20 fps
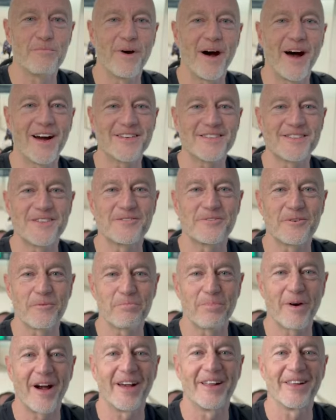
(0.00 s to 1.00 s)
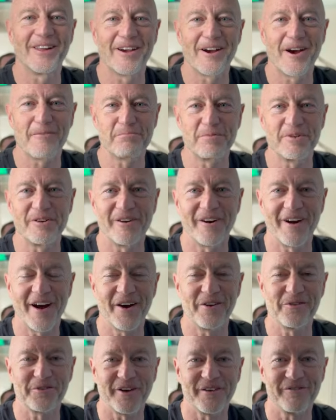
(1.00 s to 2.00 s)
boxes are piling up in your
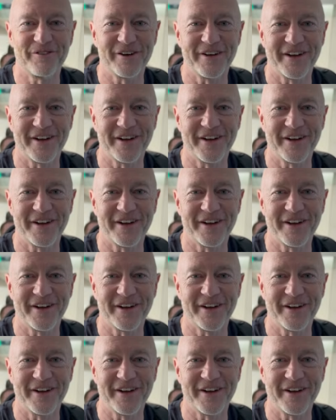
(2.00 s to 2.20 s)
house every